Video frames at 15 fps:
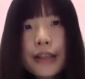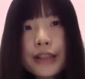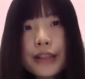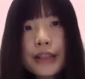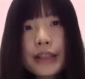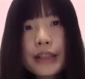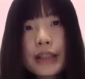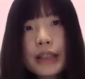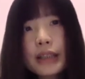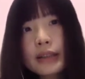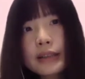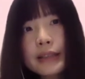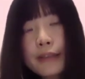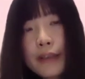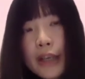The
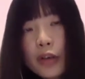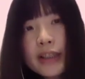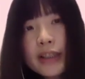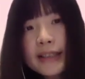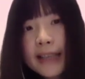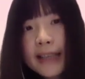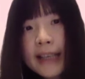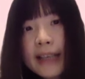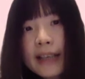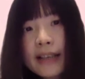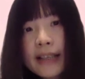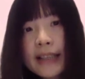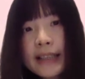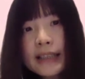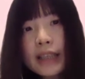difficulties here
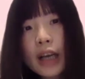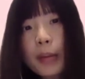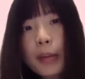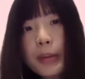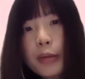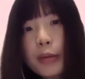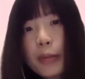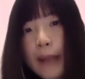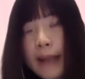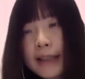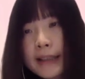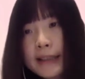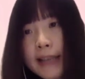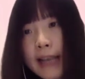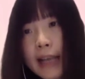is the optimal
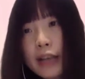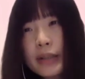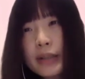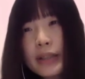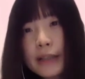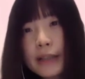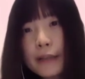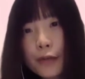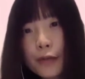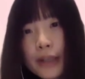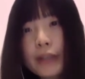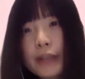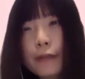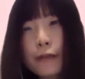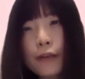mechanism actually different
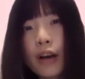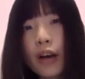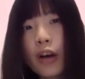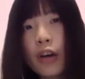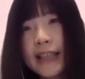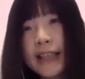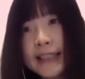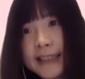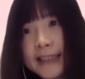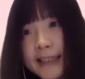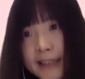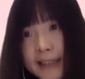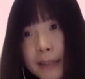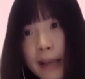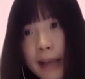from all the
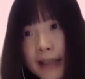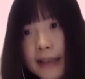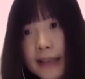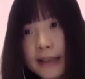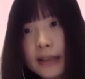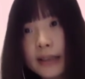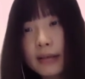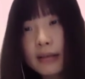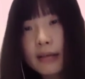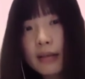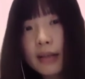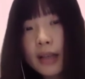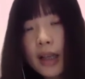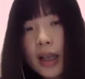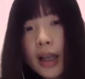existing mechanisms.
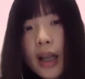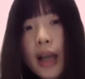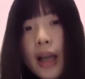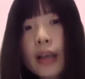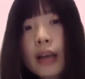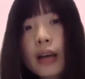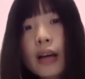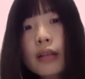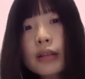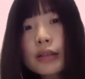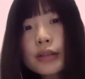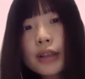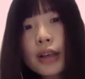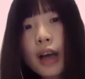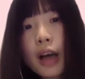And also
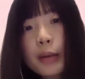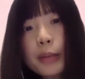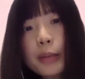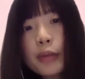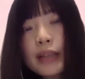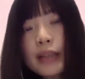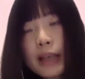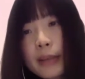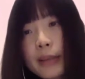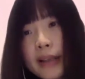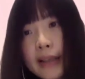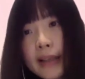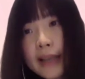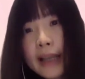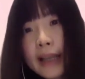the optimal gamma
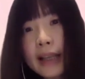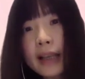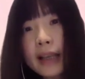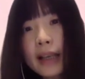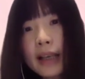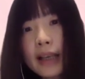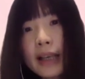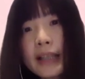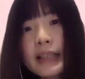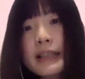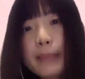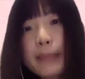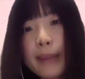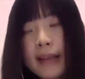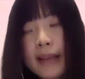and K, it
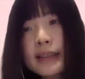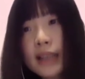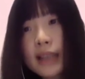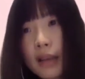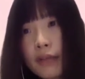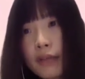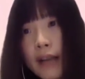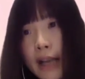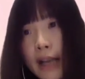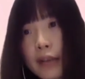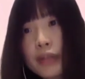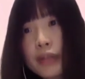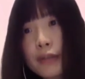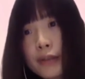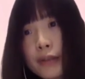depends on value
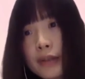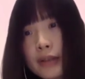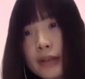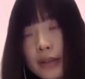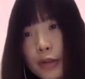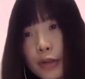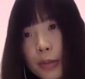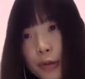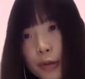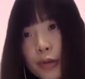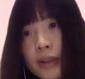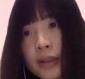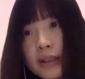distributions.